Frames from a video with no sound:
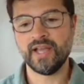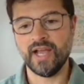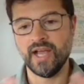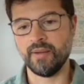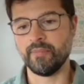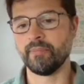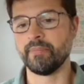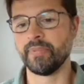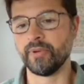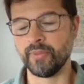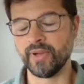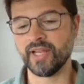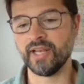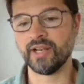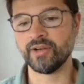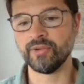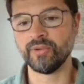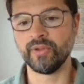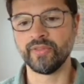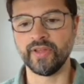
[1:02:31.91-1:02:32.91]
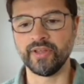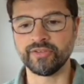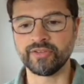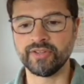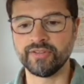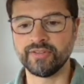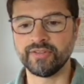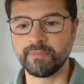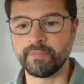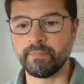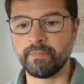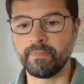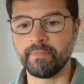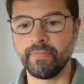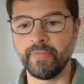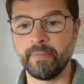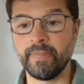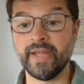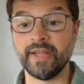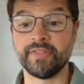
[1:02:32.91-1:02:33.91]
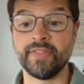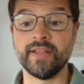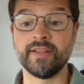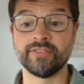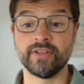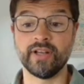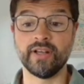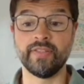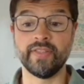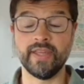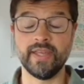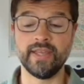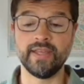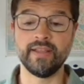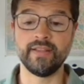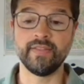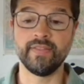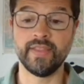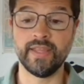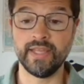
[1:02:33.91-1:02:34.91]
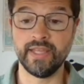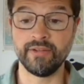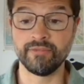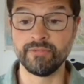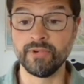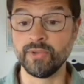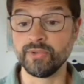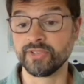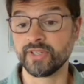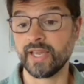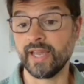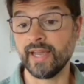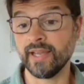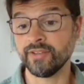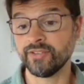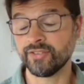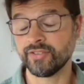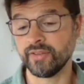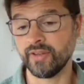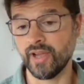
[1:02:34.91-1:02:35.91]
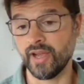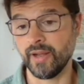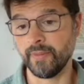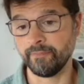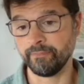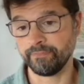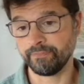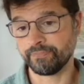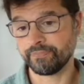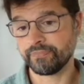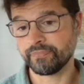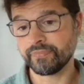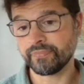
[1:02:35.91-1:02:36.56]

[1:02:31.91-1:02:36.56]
But we can ignore those because the big things are the root cache, and